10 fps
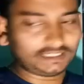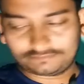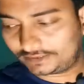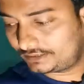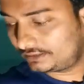
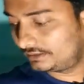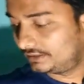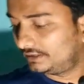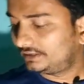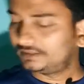language,
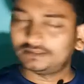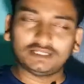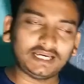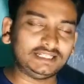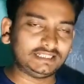
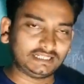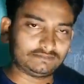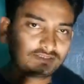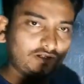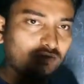any
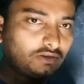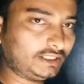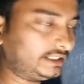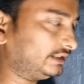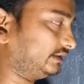language, not
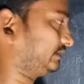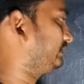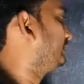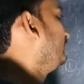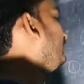only
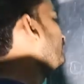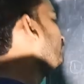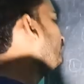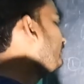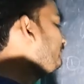English,
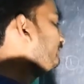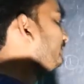we